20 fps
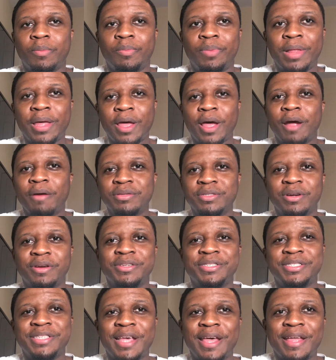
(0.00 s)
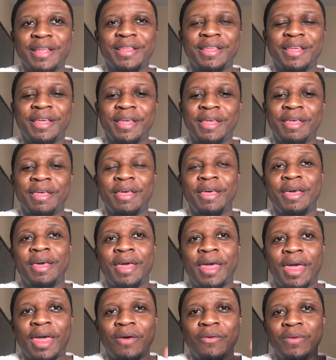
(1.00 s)
Playoffs are set,
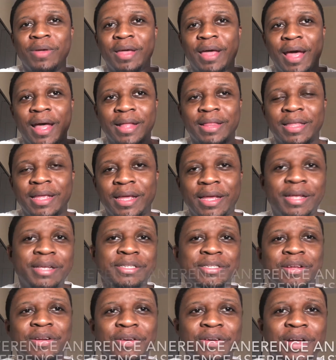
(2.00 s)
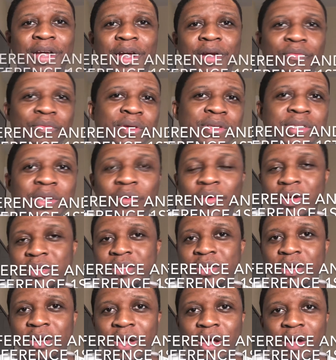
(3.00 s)
and we got the Eastern Conference and
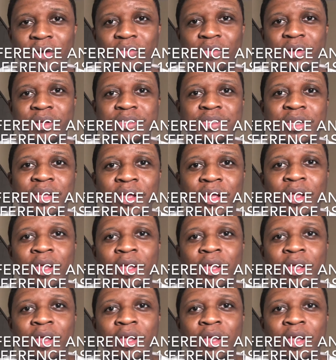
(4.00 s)
Western Conference